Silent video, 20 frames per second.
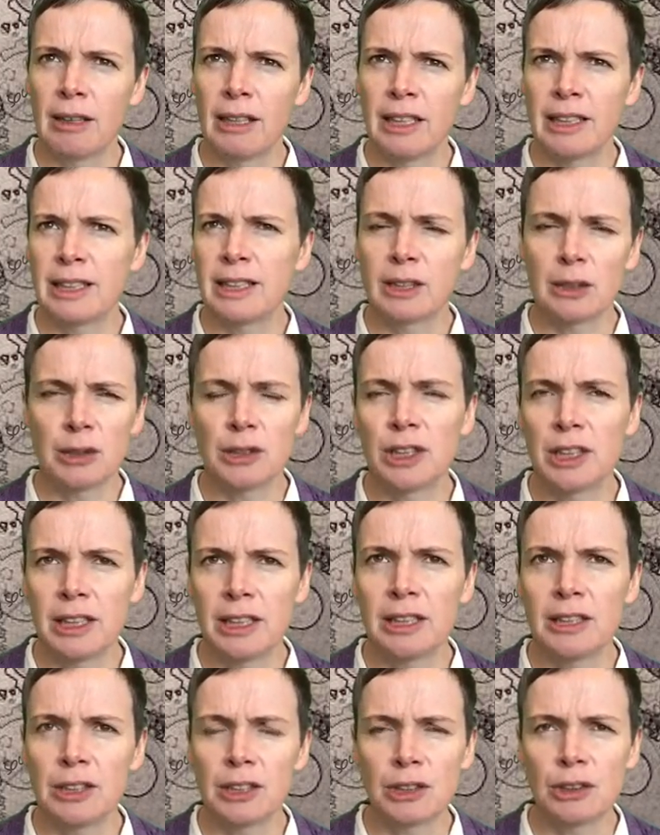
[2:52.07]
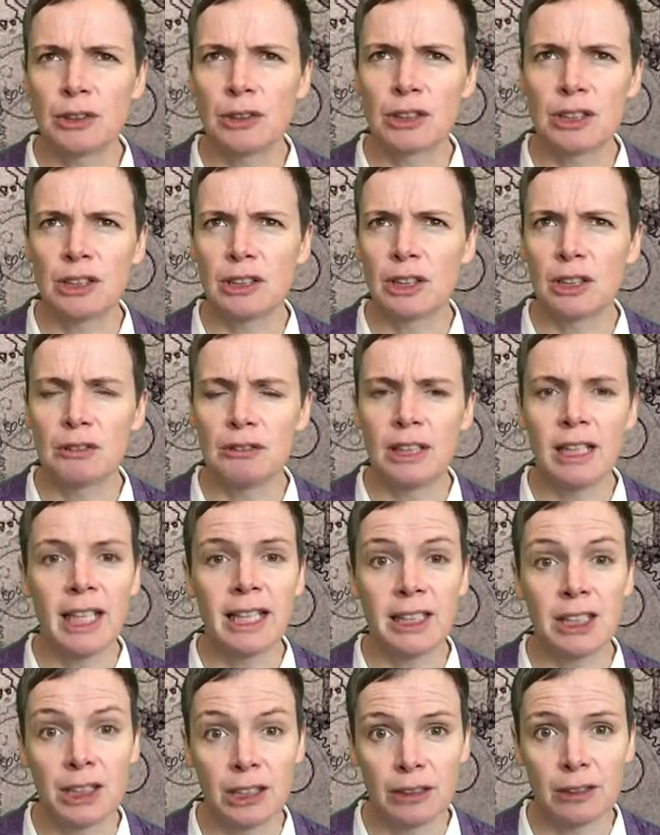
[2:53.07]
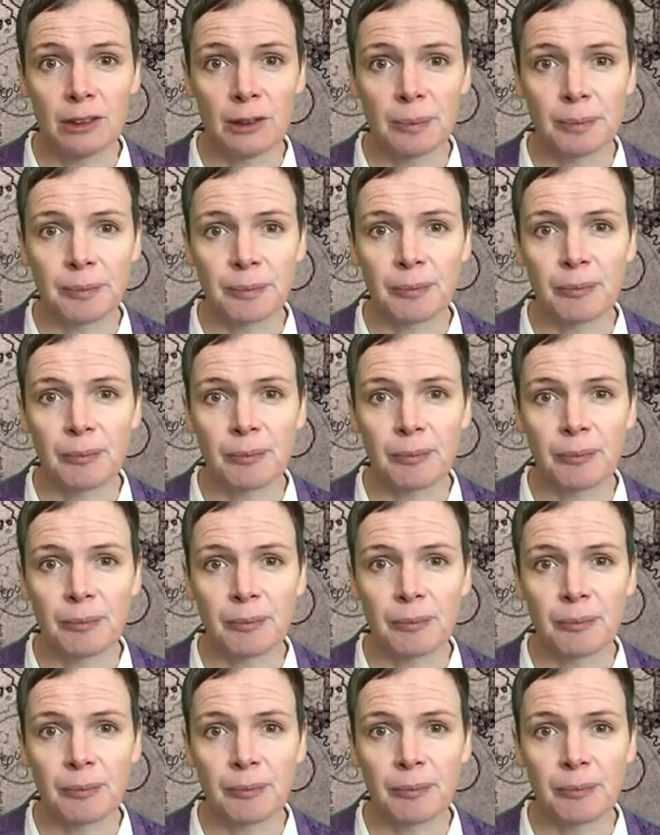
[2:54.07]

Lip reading: it's socially constructed or relational?